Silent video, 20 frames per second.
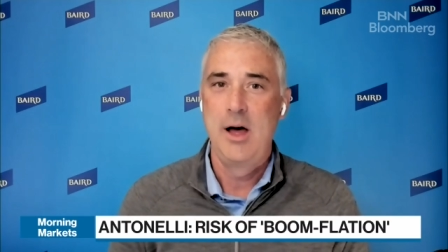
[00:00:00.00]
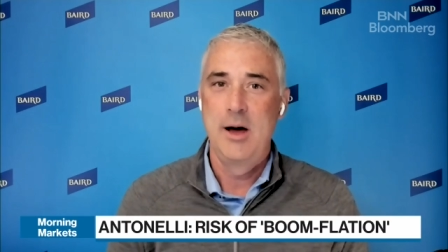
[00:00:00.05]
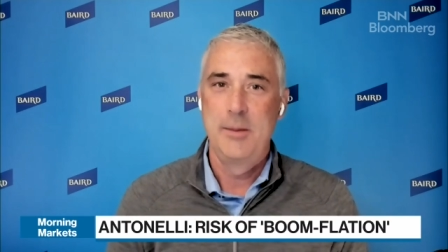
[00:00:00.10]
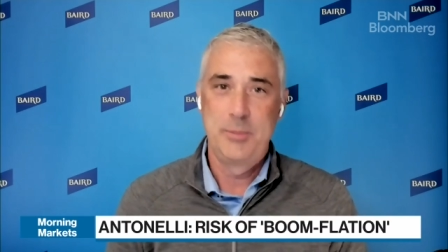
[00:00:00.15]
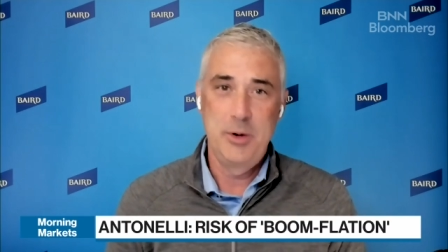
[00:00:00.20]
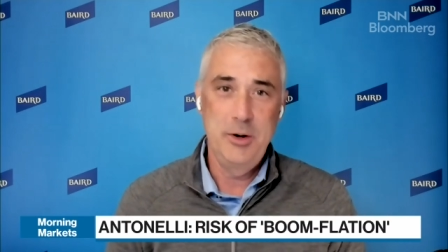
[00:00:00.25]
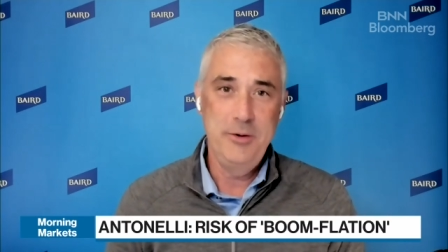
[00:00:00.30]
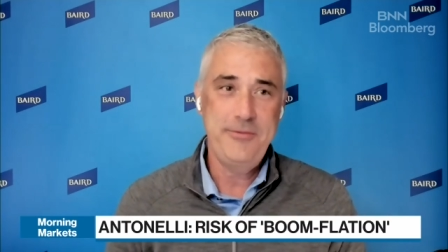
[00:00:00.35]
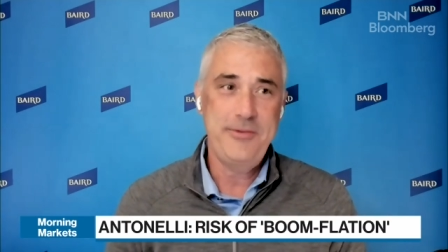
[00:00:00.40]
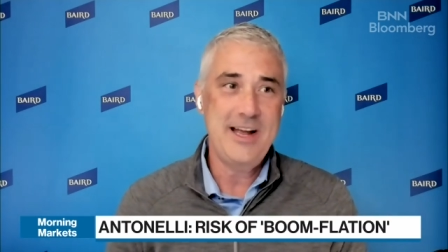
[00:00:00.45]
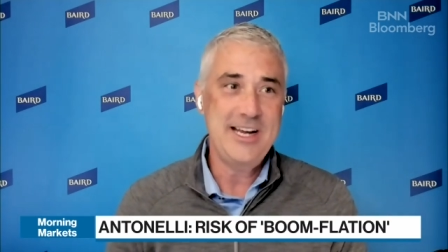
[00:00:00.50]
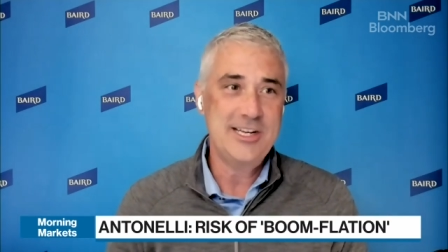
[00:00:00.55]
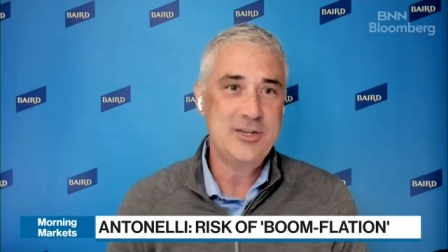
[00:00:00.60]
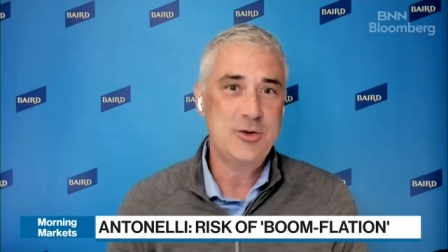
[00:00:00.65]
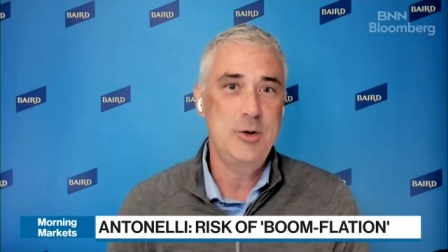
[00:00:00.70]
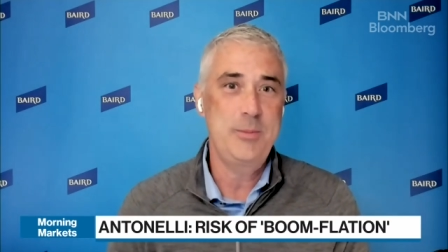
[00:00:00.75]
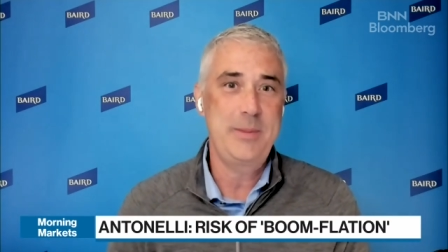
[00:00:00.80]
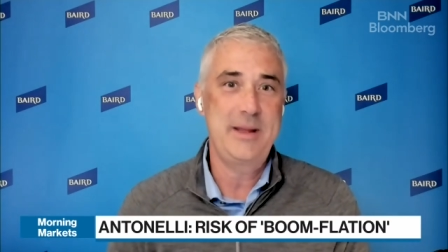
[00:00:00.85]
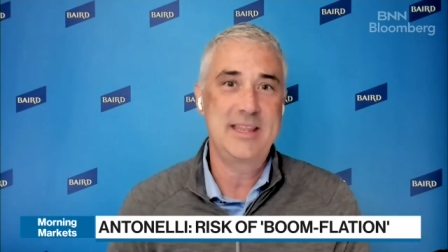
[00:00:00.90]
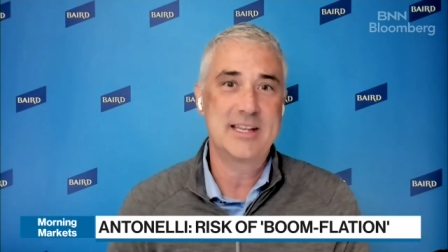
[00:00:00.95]
Boomflation
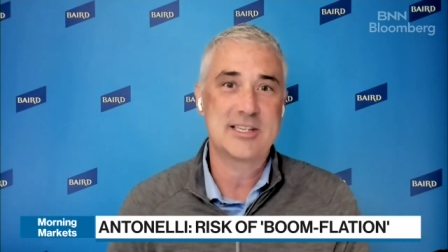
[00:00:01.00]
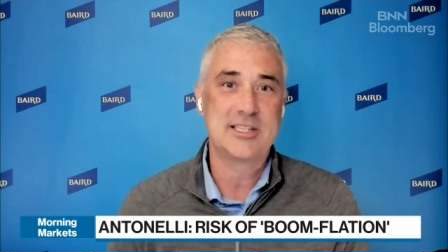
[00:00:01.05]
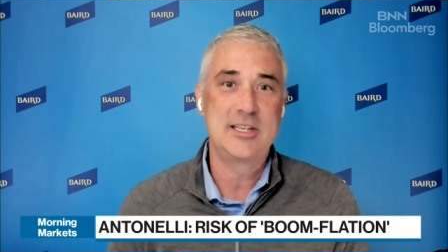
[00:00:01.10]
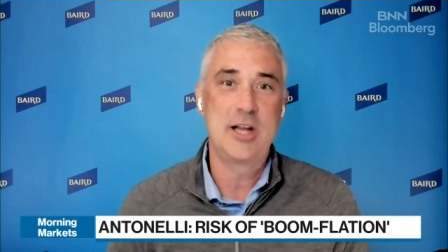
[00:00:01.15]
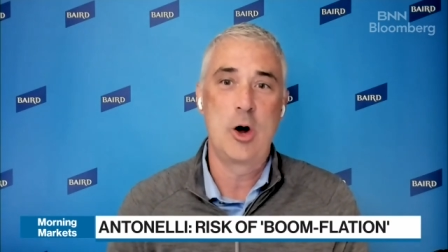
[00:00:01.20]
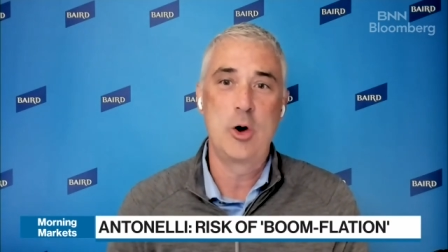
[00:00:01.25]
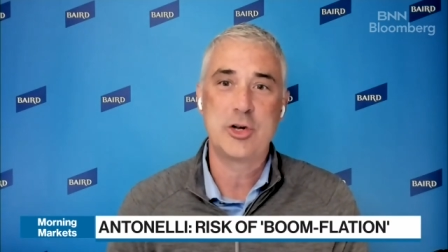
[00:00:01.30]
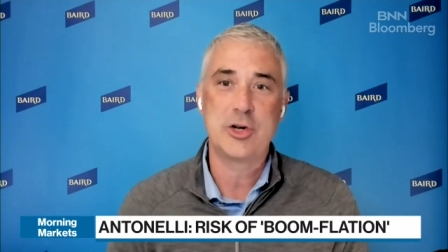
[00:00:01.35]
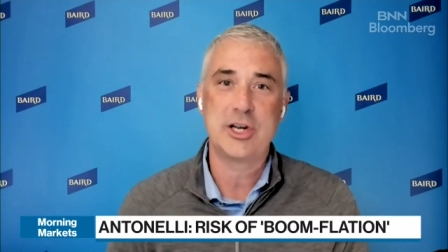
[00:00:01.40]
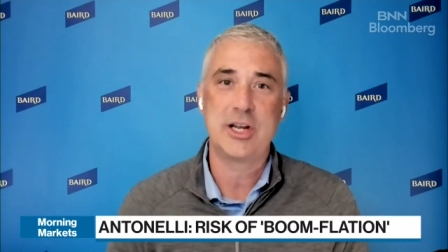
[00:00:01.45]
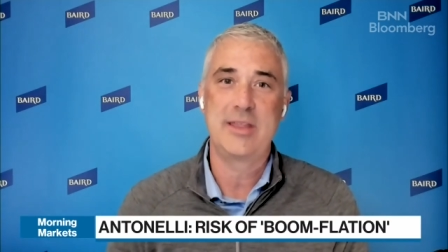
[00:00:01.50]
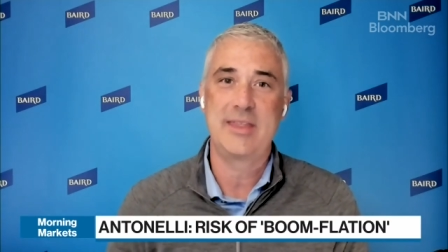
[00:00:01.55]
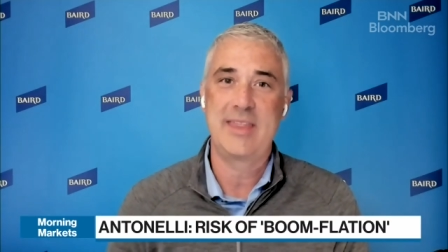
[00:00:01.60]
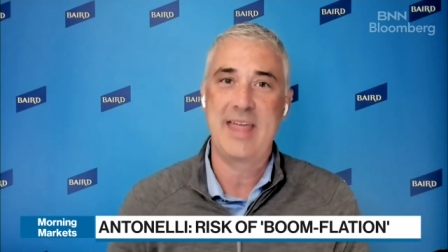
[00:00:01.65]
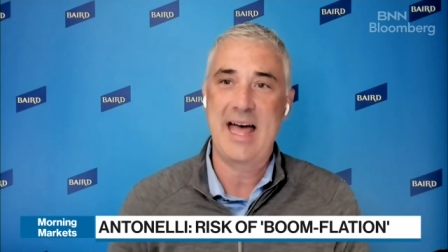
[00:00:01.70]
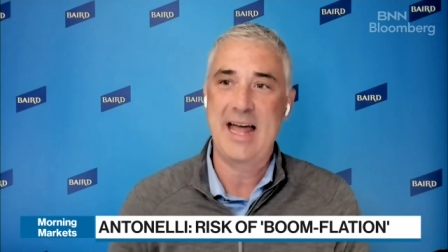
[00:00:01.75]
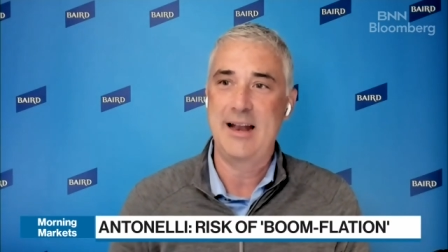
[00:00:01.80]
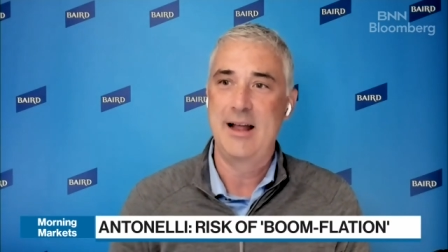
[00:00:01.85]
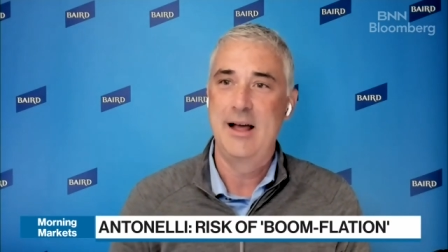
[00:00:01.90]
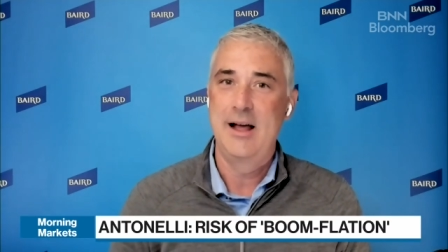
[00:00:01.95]
would be this notion
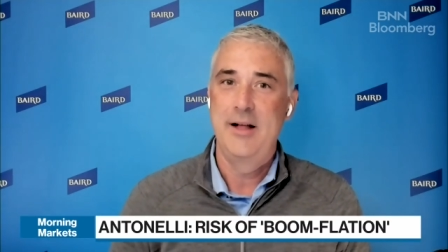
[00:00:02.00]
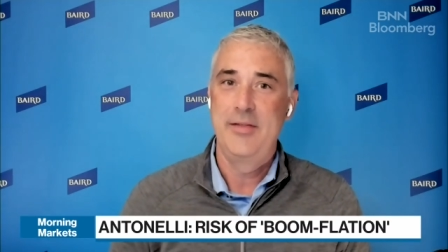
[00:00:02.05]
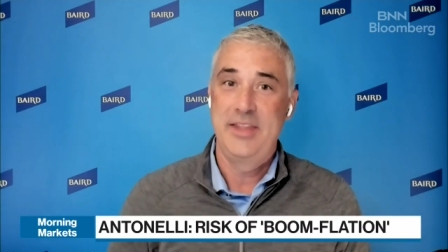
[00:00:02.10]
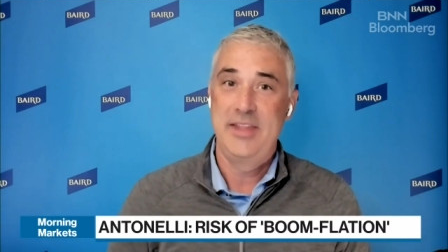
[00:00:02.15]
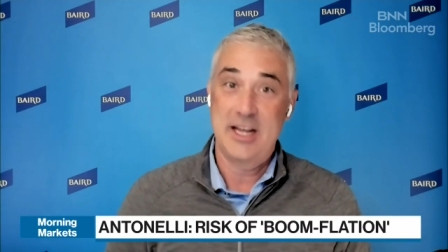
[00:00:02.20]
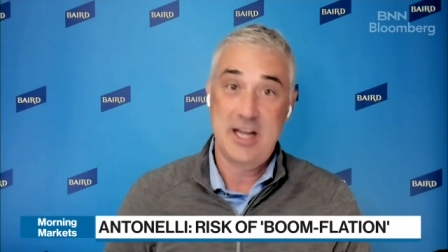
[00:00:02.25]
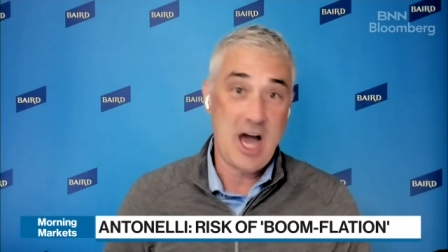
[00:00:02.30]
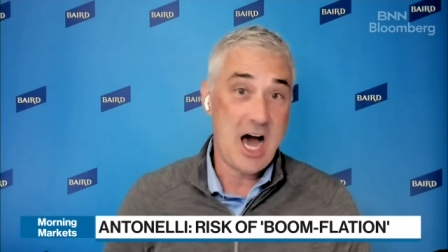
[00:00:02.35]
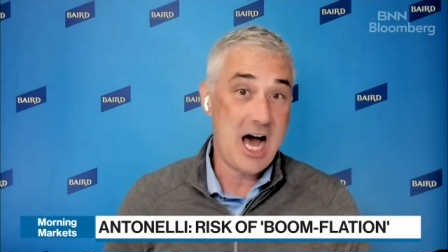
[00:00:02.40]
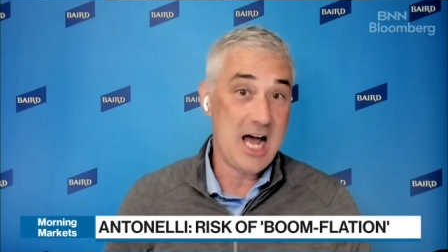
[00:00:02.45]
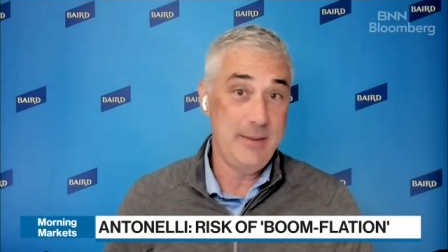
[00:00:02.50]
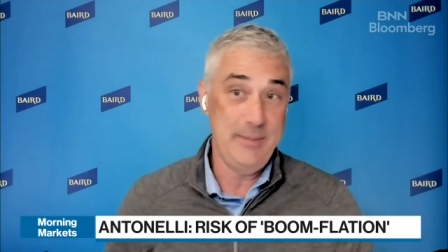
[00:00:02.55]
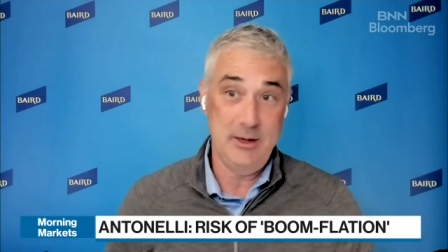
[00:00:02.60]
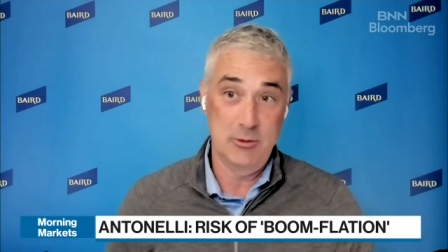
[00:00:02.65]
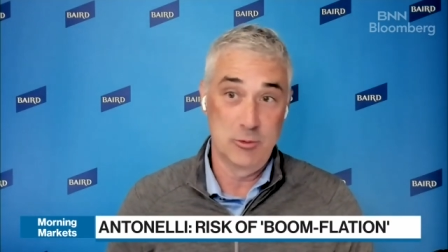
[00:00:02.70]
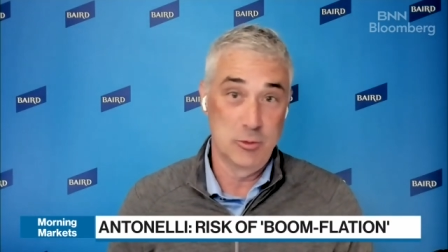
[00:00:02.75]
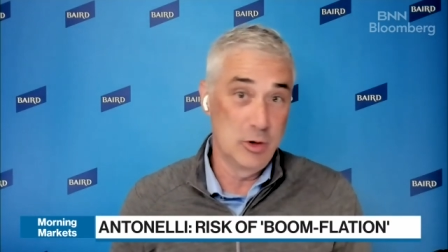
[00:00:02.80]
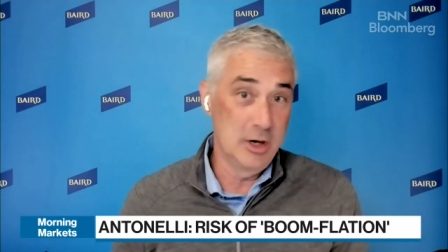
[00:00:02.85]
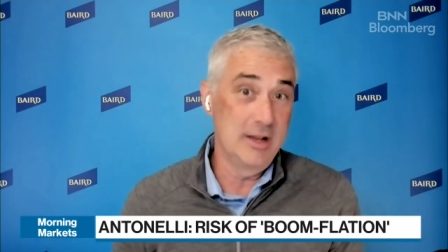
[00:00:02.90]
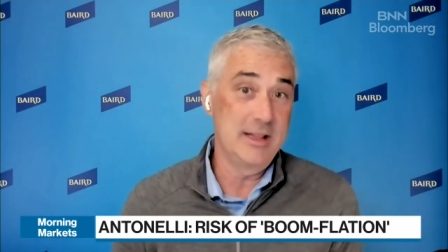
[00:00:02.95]
that the economy
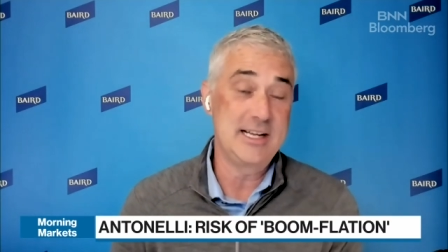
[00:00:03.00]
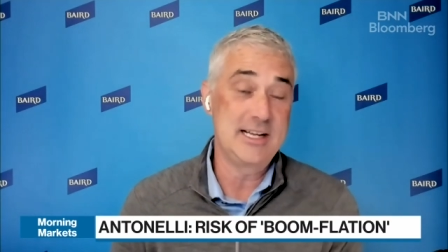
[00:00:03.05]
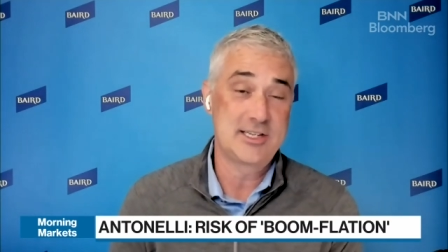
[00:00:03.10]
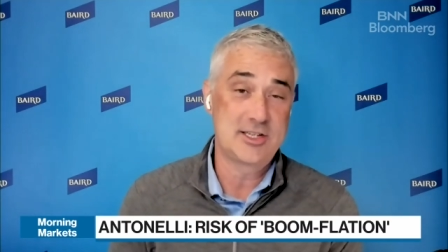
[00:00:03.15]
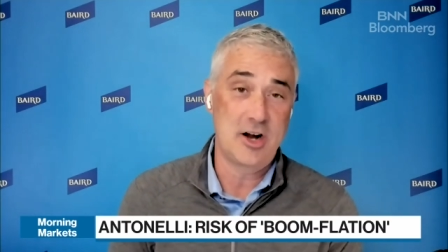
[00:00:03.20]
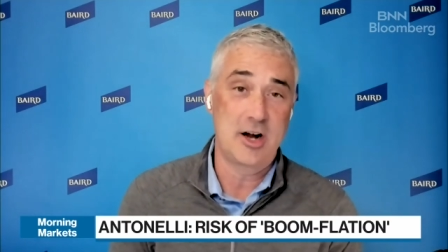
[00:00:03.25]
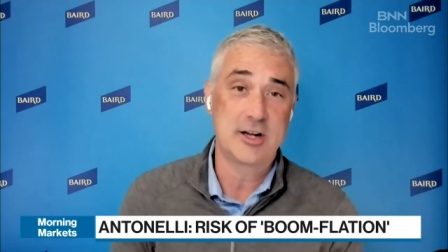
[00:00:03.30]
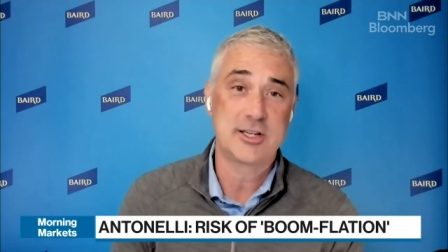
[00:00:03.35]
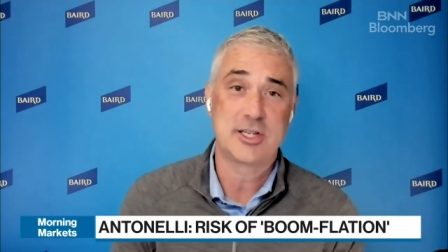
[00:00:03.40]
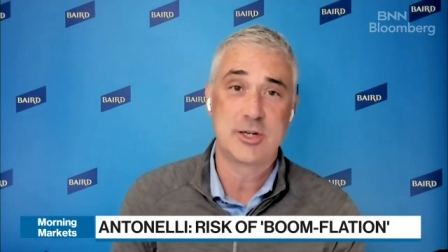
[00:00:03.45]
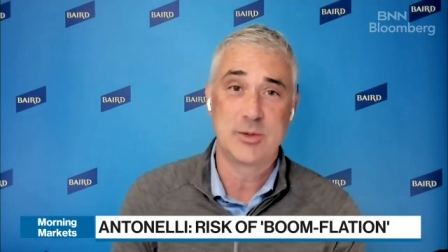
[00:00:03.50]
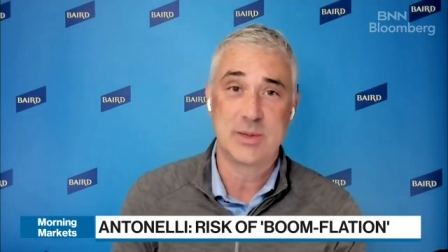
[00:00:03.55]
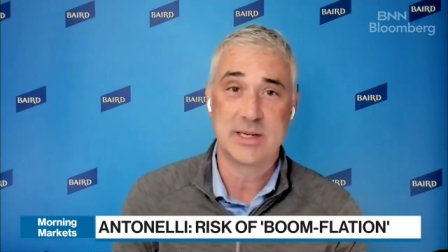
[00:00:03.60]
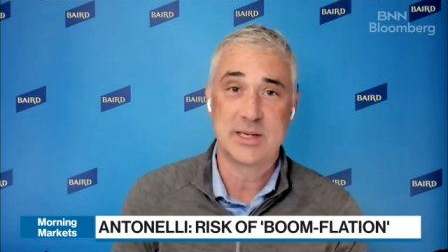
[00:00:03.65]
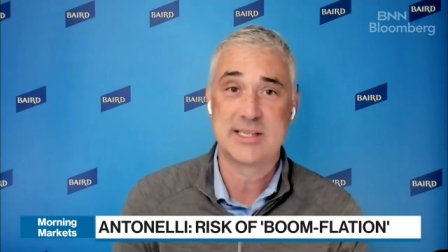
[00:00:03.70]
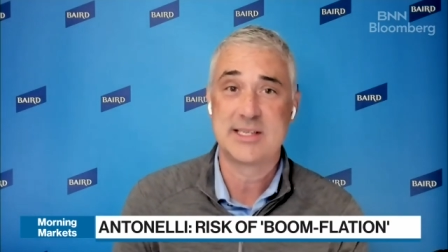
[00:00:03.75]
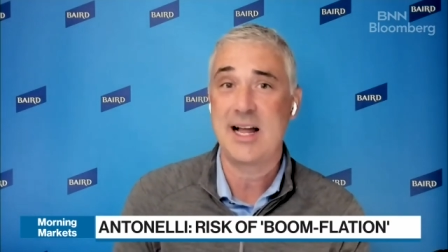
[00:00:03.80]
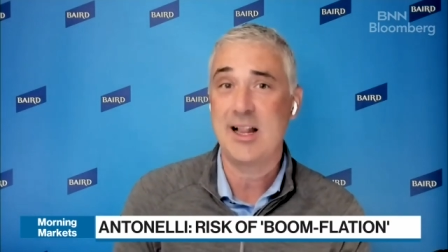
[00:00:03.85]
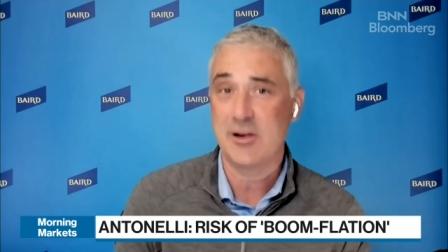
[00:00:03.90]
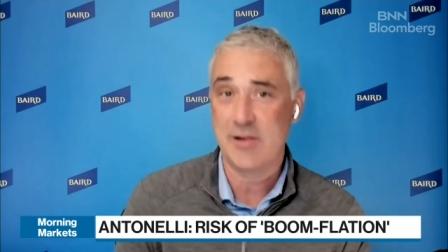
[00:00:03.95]
really starts to
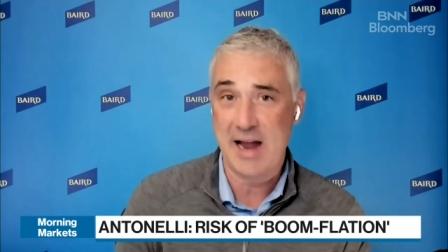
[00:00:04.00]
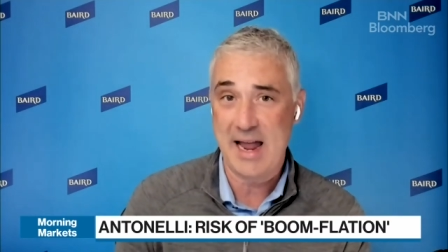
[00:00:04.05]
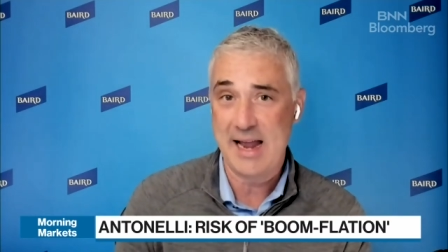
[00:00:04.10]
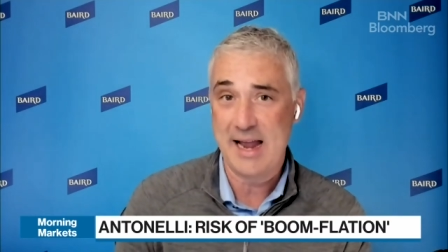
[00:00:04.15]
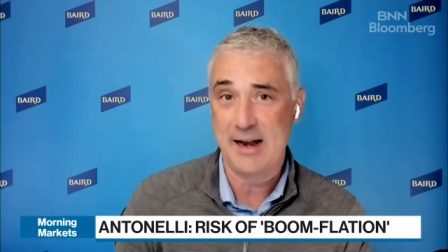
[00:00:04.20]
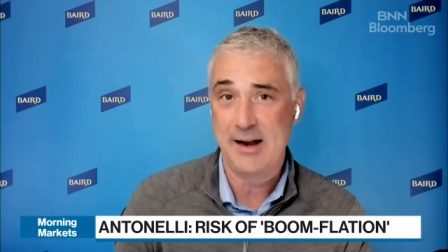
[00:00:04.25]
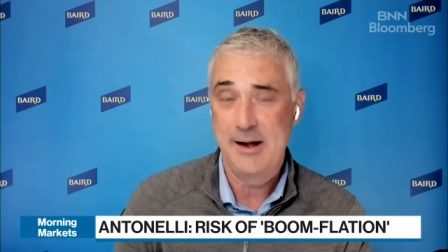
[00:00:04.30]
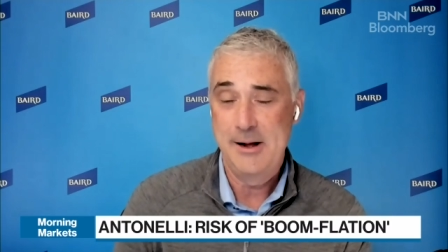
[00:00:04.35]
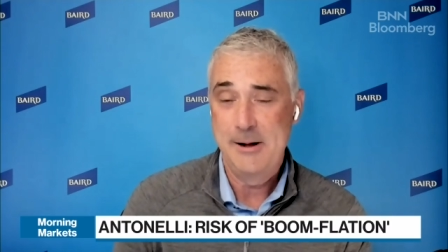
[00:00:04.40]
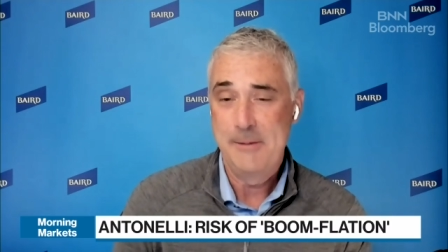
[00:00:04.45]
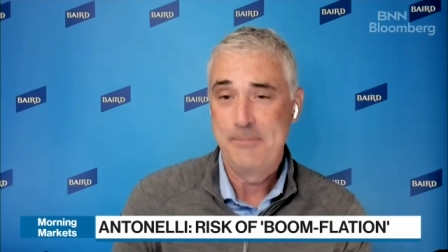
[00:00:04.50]
accelerate.